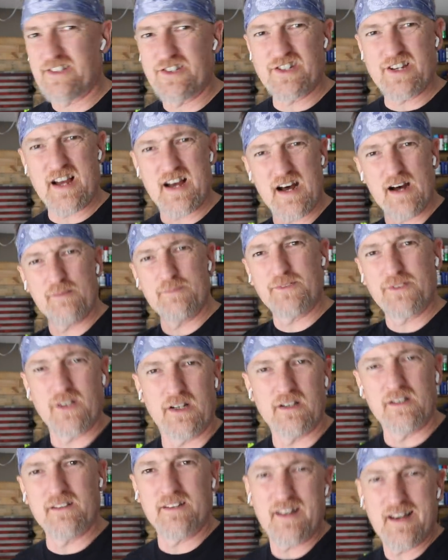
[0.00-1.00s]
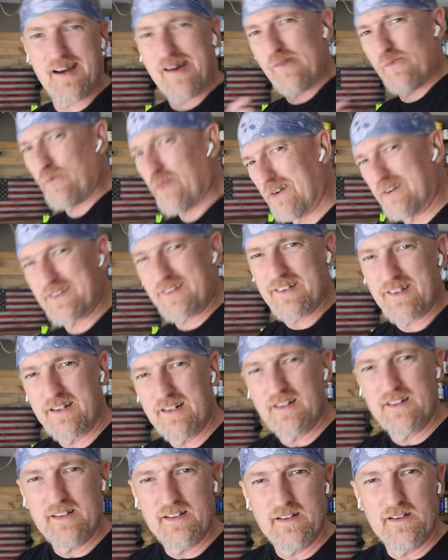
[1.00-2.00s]
the job done. I work,
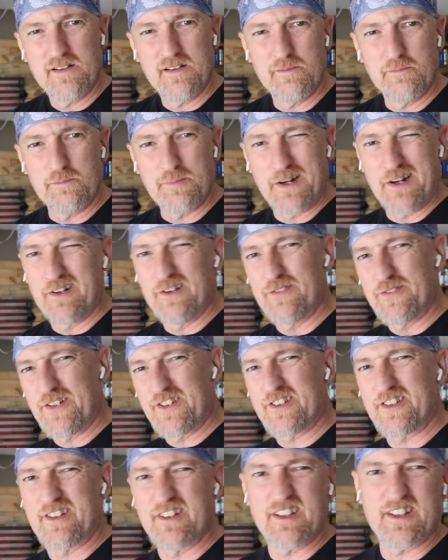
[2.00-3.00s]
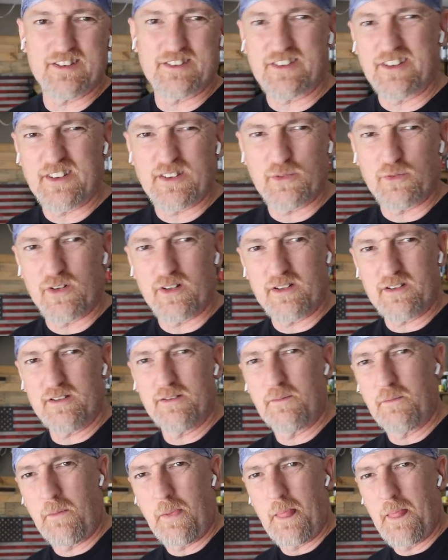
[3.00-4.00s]
but I don't know if he said let's get to work.
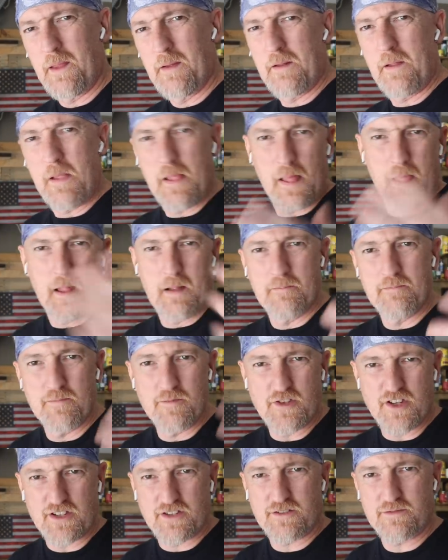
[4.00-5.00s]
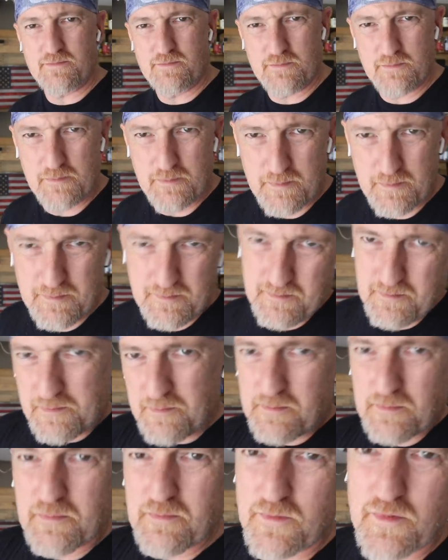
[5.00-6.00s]
Just,
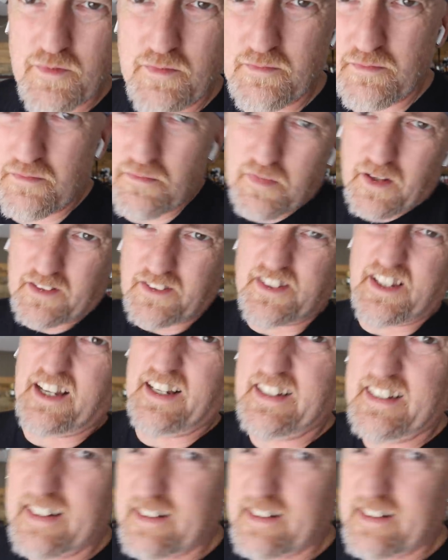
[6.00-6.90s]
let's say he